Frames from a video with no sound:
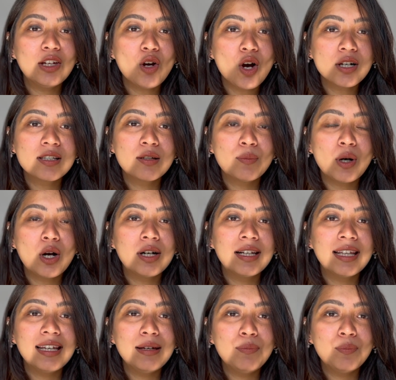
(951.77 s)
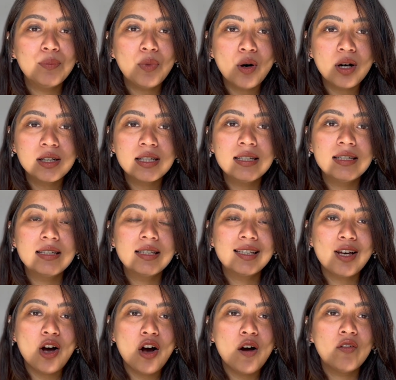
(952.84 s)
talks about the importance
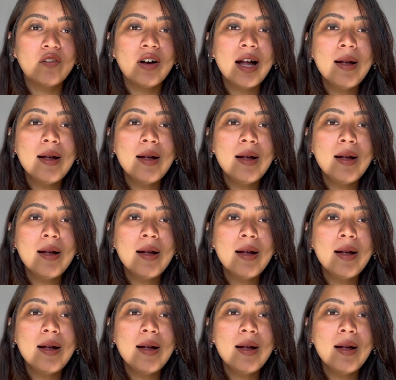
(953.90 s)
of